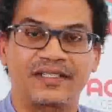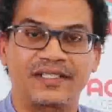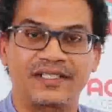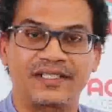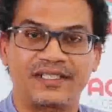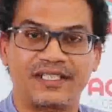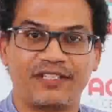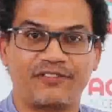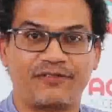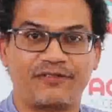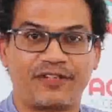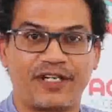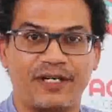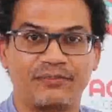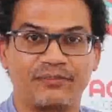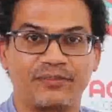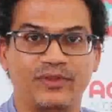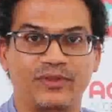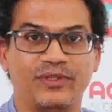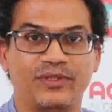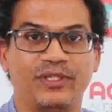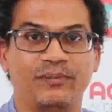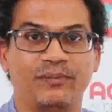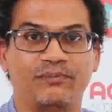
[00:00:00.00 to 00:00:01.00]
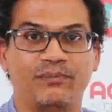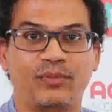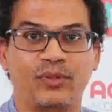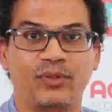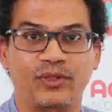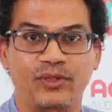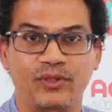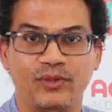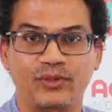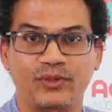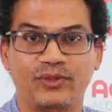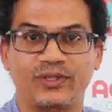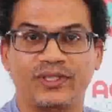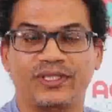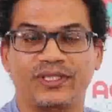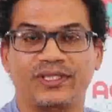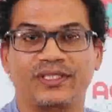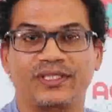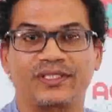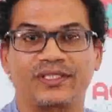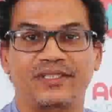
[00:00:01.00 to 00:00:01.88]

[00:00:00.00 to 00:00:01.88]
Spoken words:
These have come to pollute